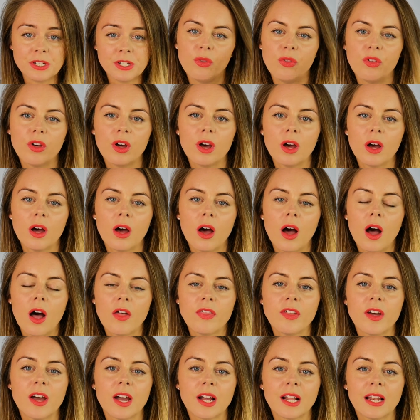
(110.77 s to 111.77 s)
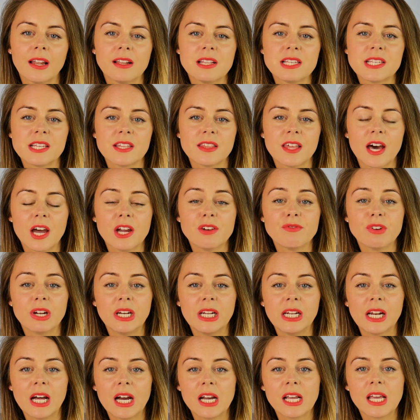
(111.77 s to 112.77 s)
The other cleanser that I
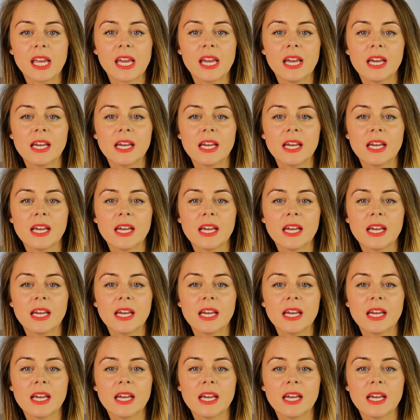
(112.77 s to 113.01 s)
really like